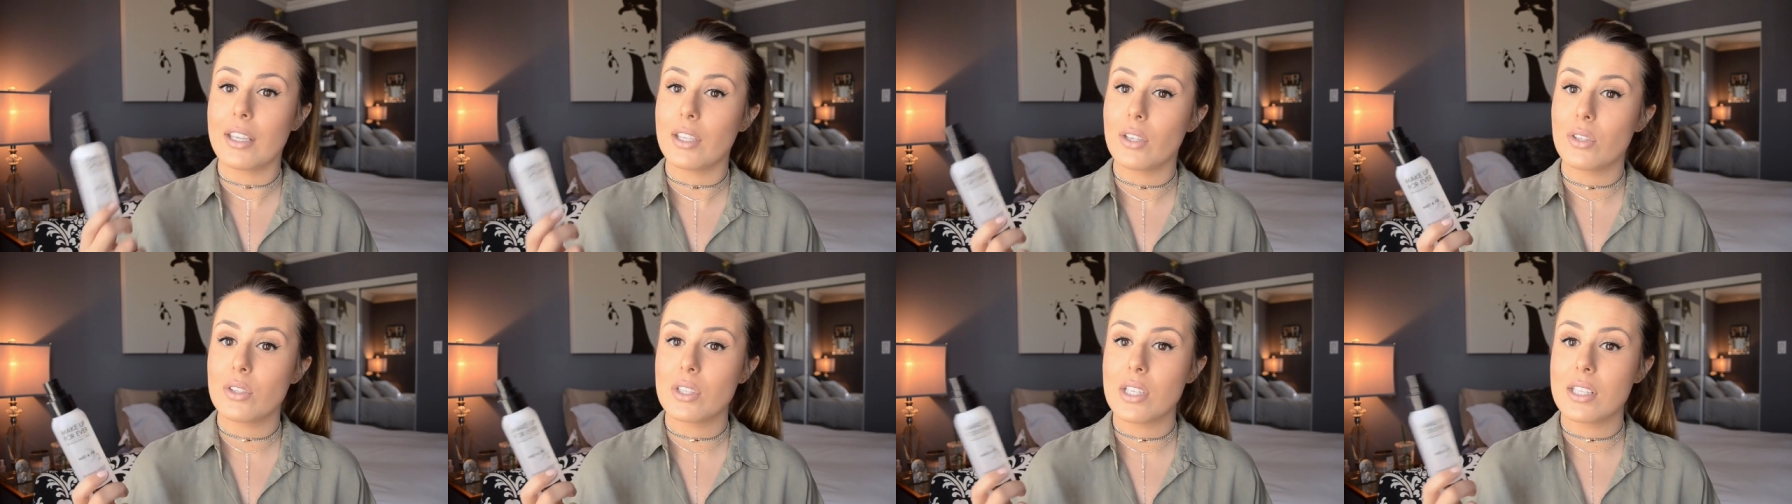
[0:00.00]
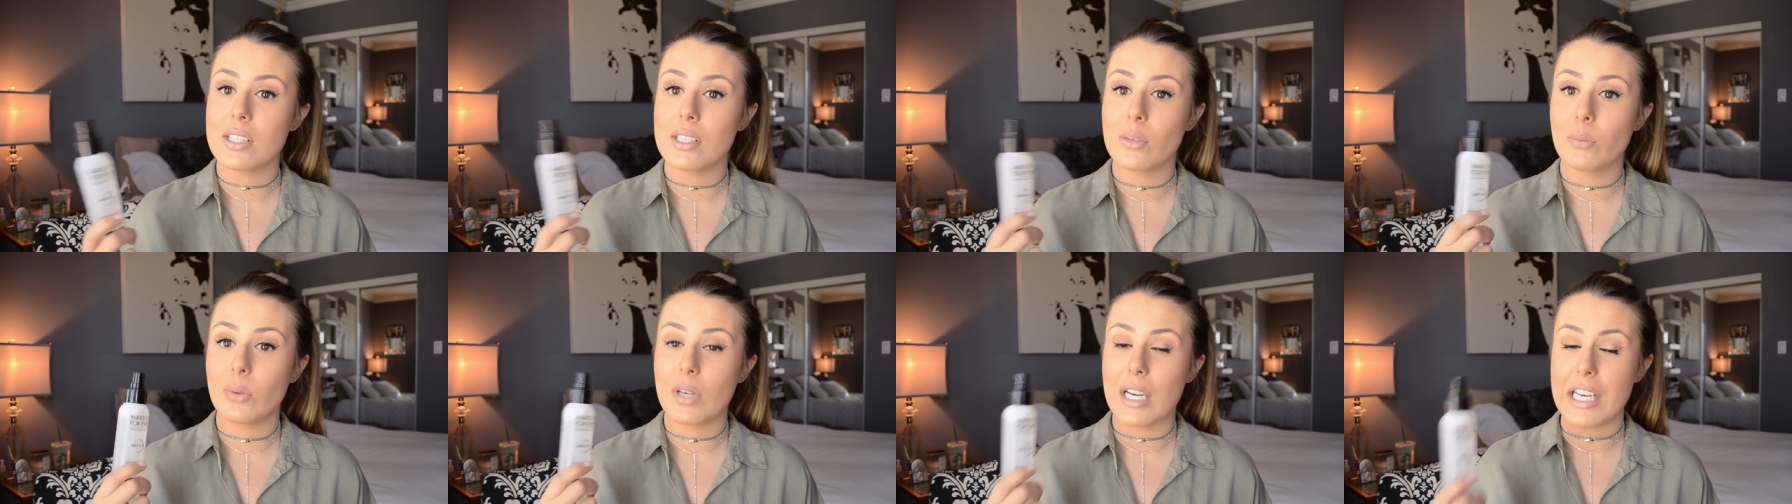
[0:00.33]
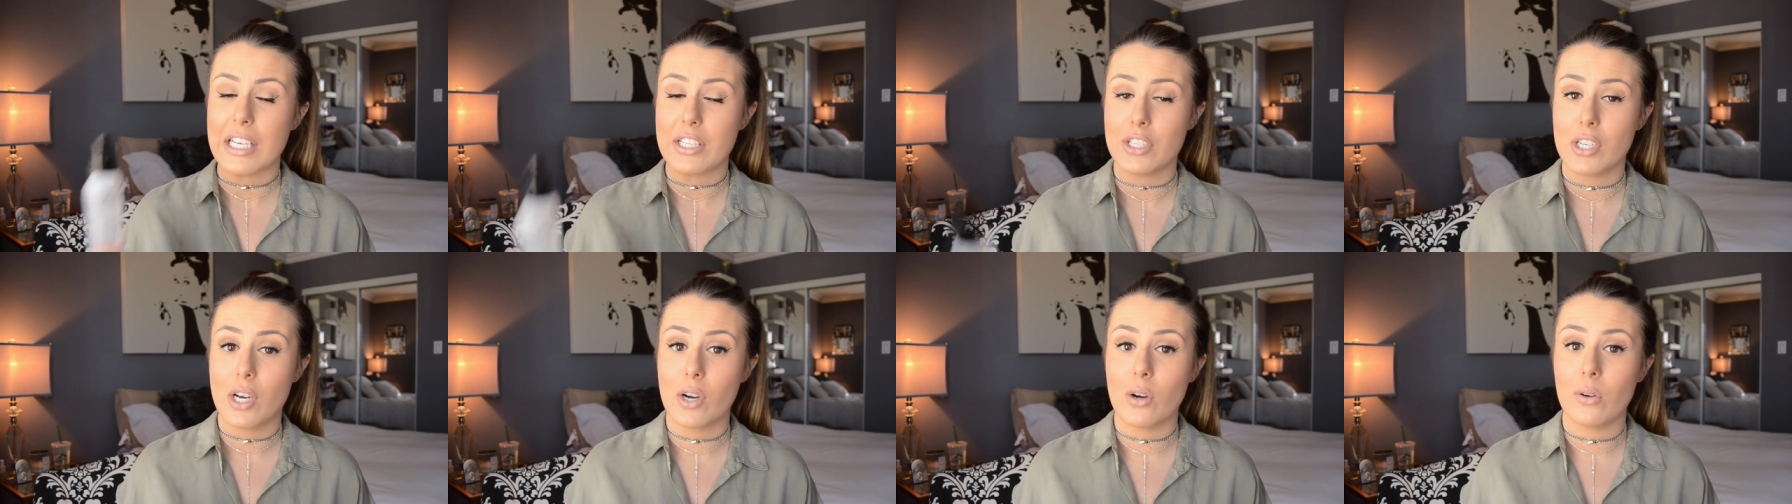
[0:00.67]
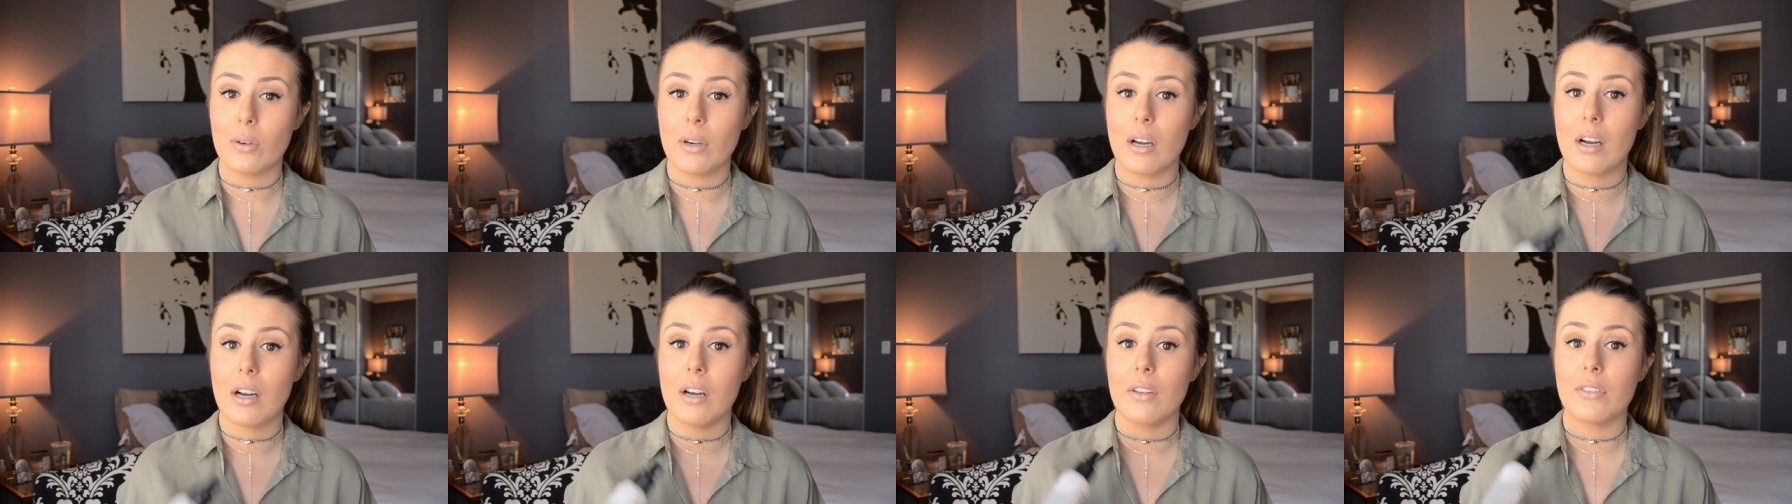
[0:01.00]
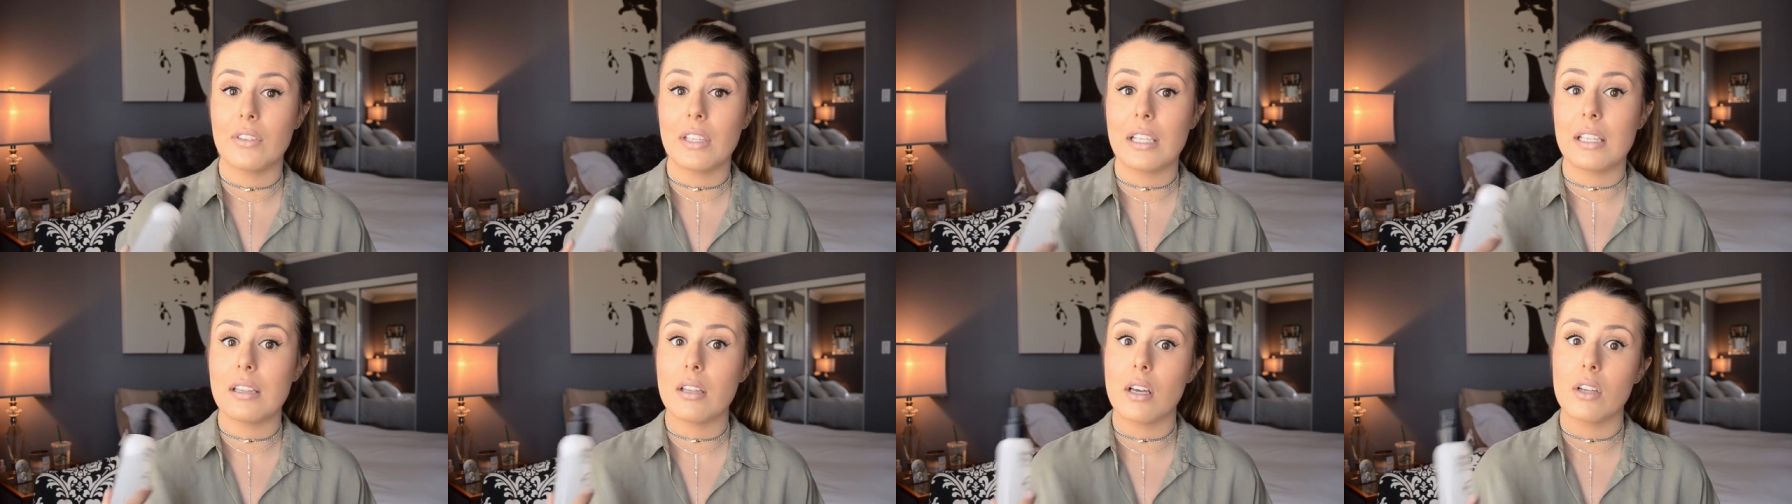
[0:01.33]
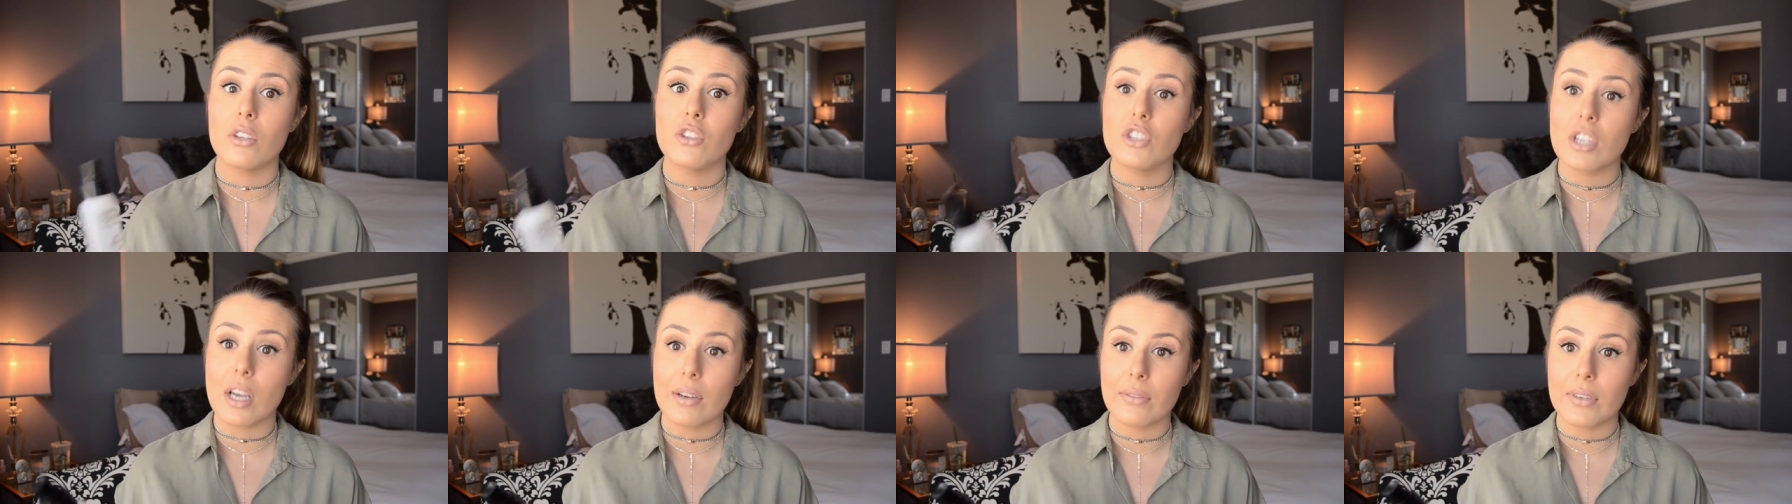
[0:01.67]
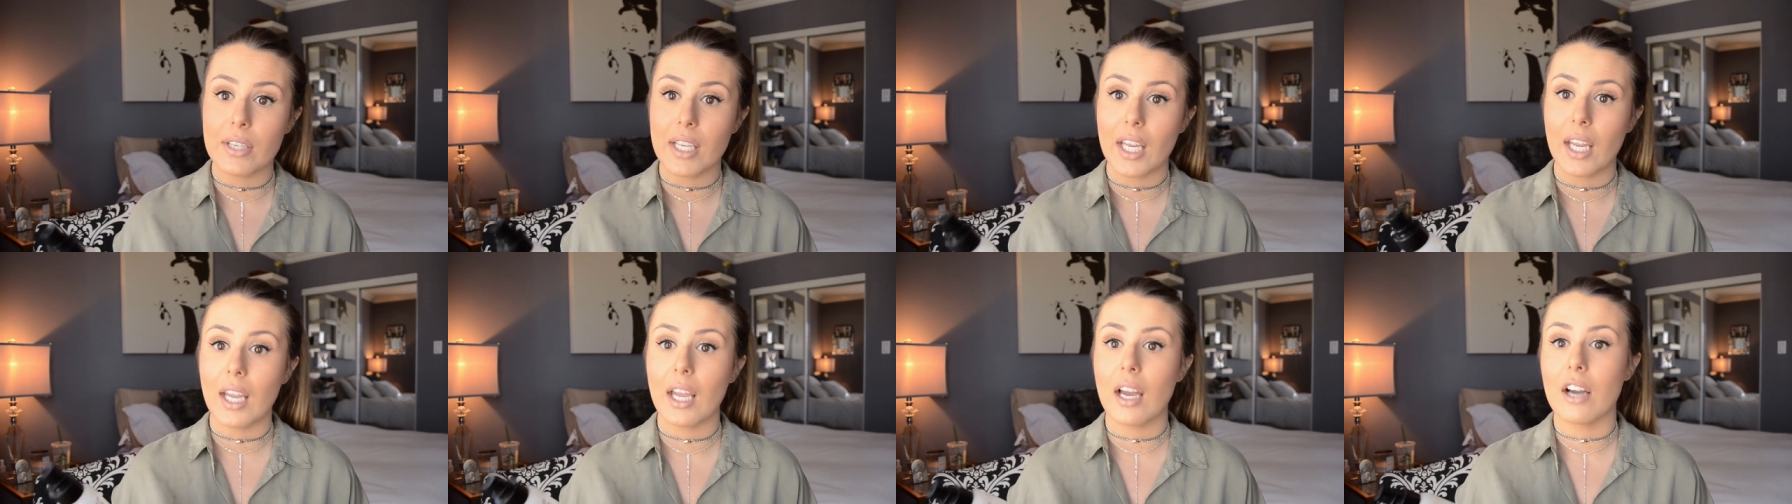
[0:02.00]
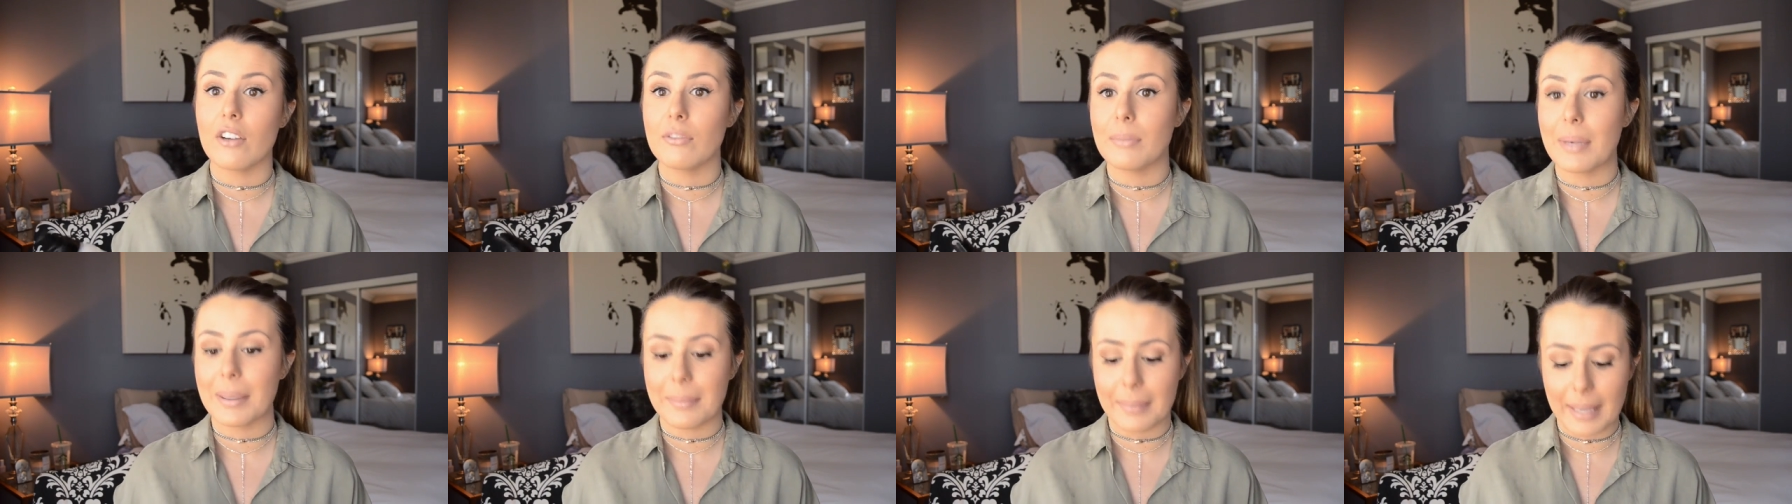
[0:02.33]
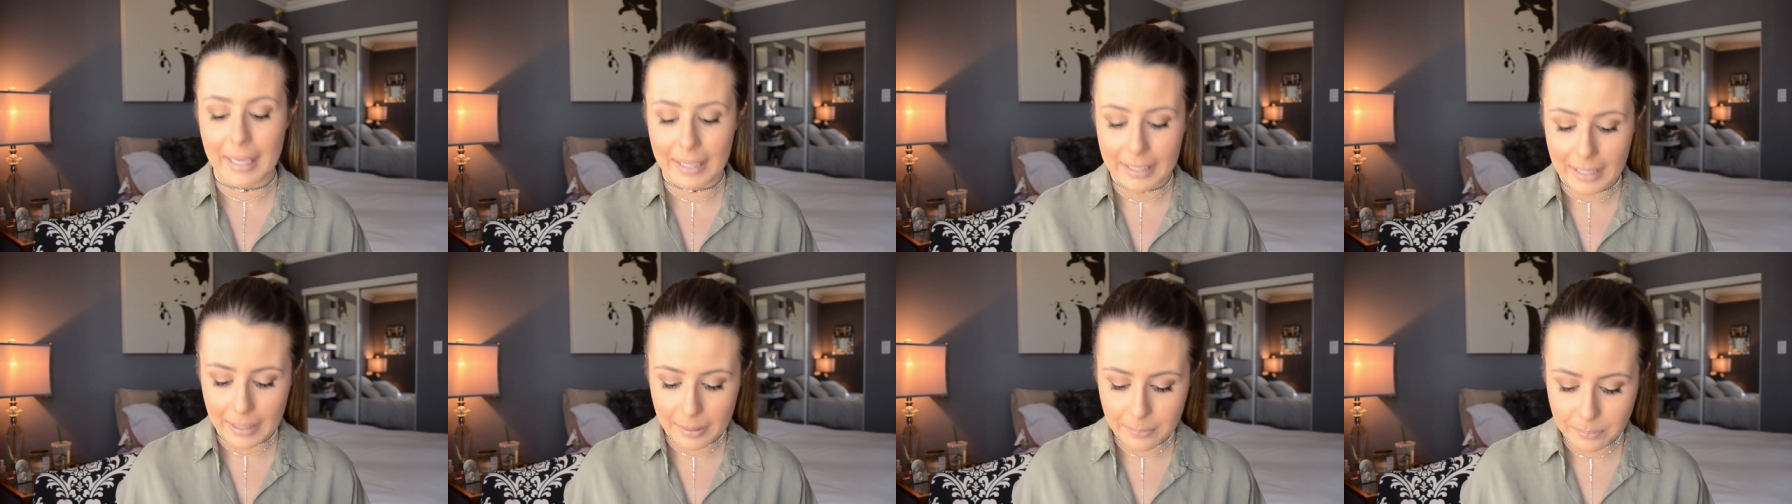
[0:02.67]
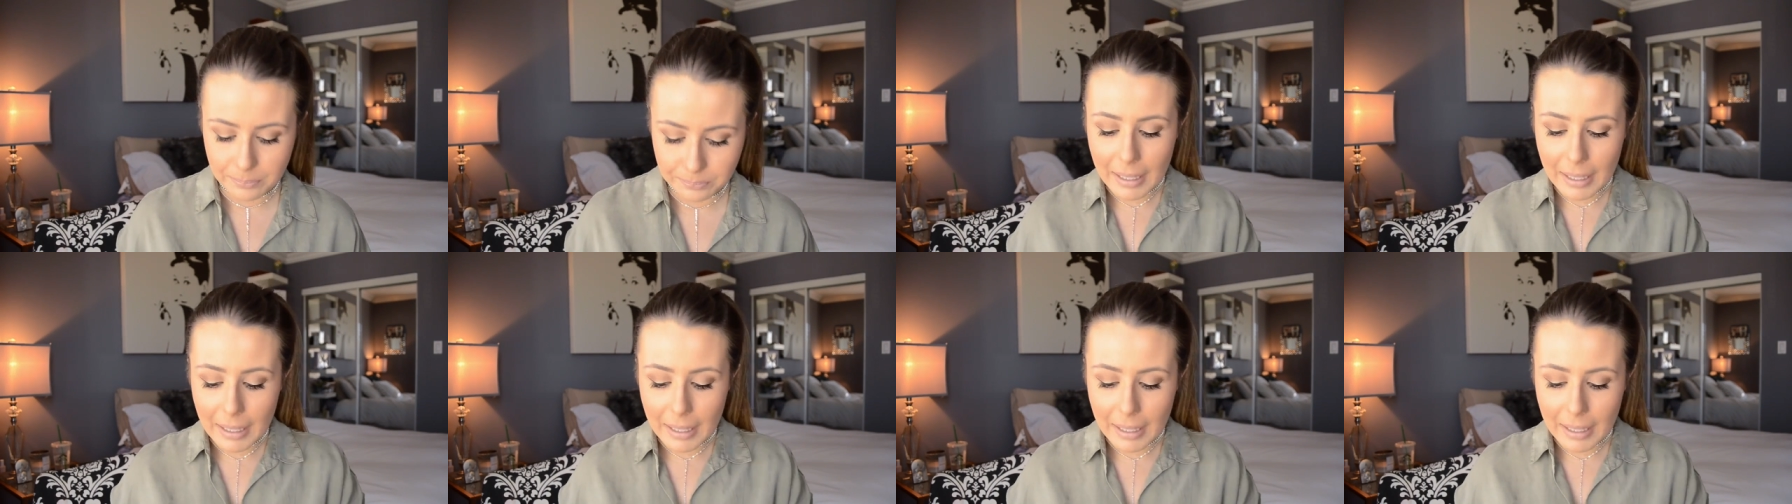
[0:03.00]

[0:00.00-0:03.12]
use this and when I don't on the longevity of my makeup.